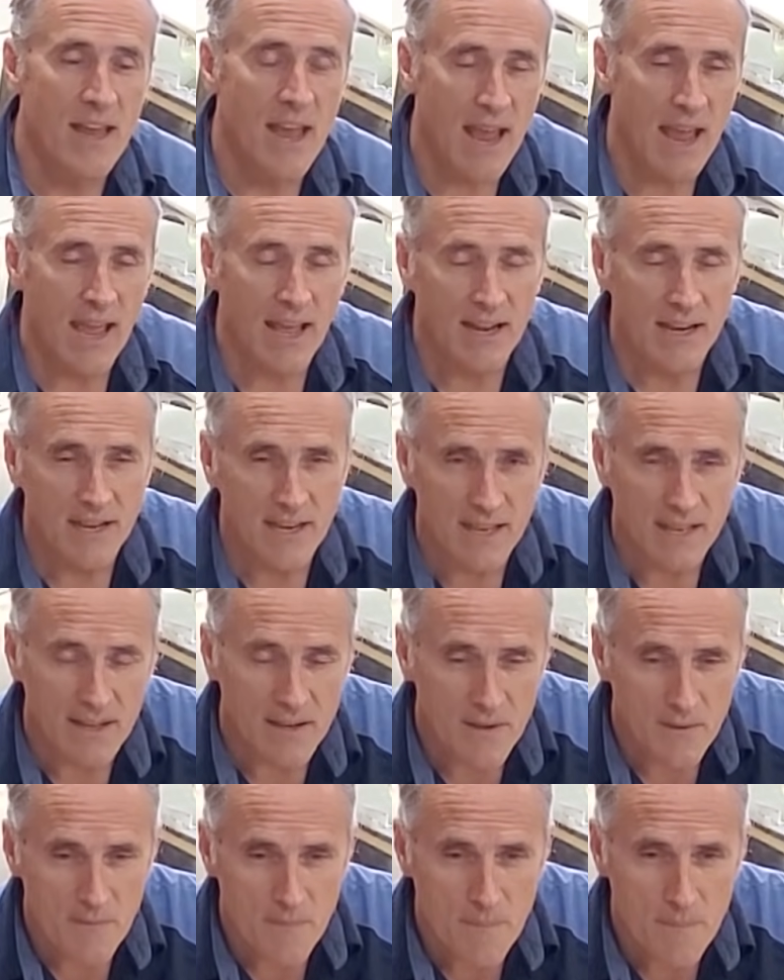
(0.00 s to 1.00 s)
and
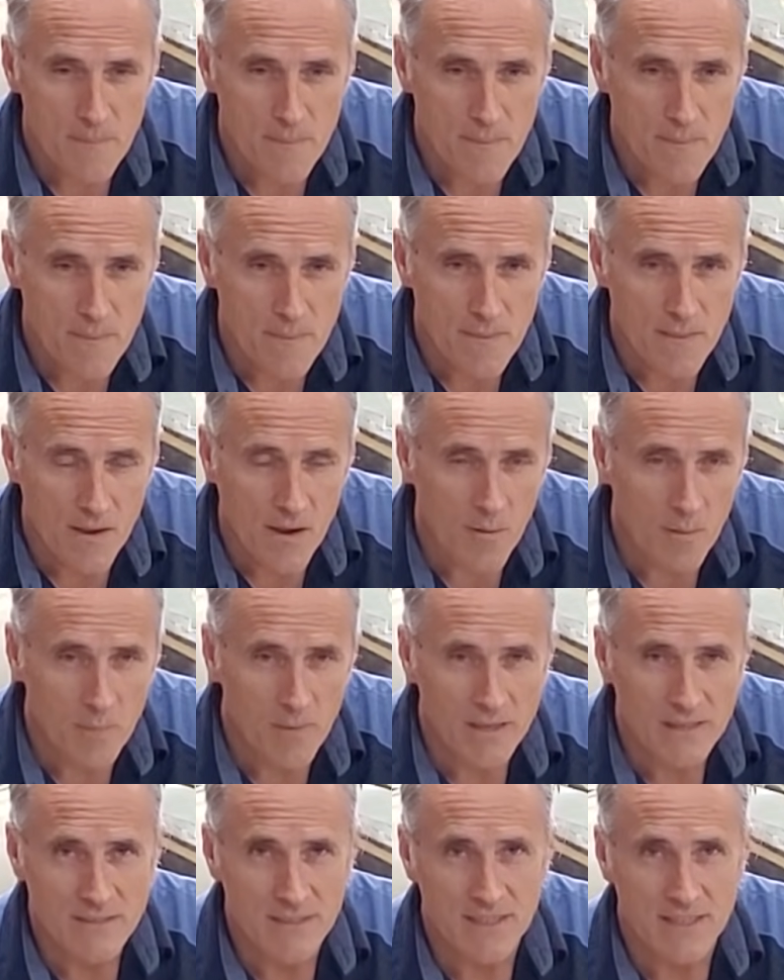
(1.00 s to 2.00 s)
the
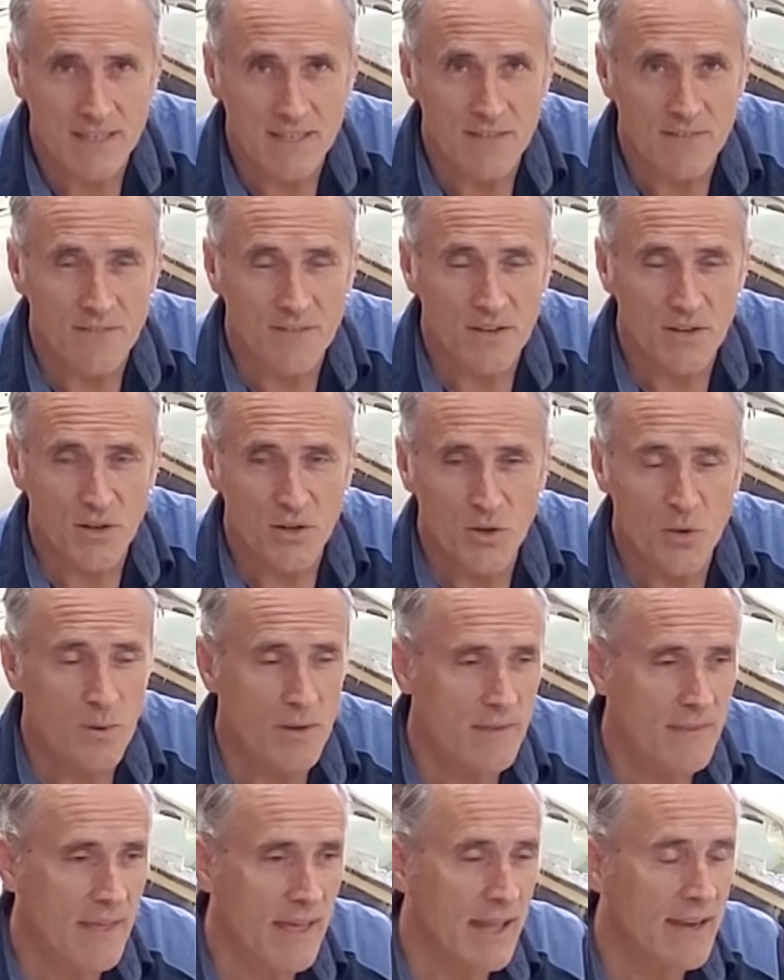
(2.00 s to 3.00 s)
complexity of
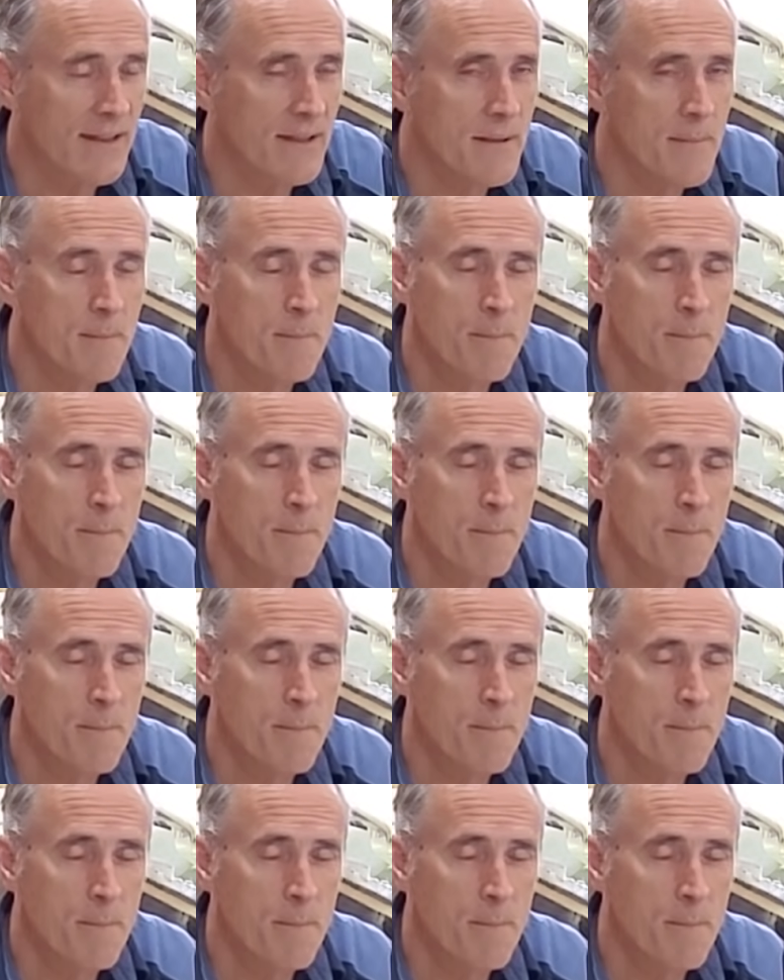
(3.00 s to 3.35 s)
doing that